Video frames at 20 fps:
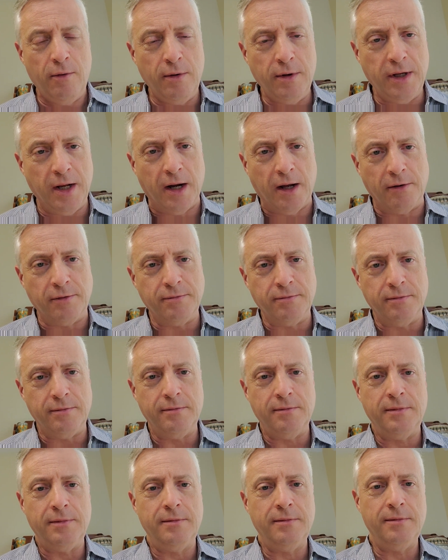you know,
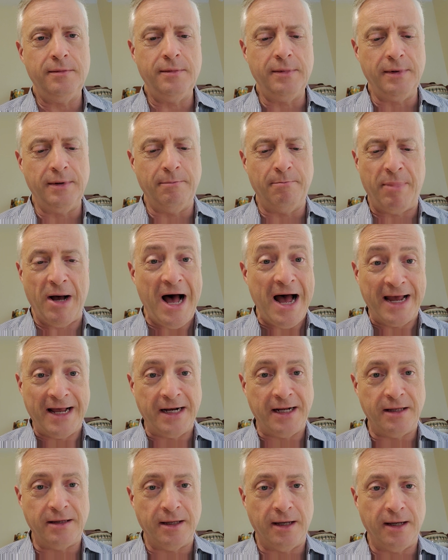buy
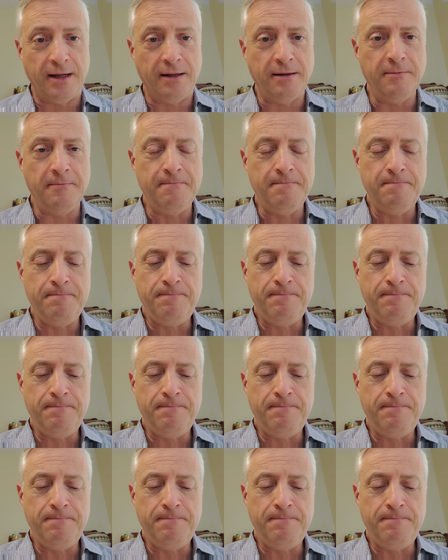anything.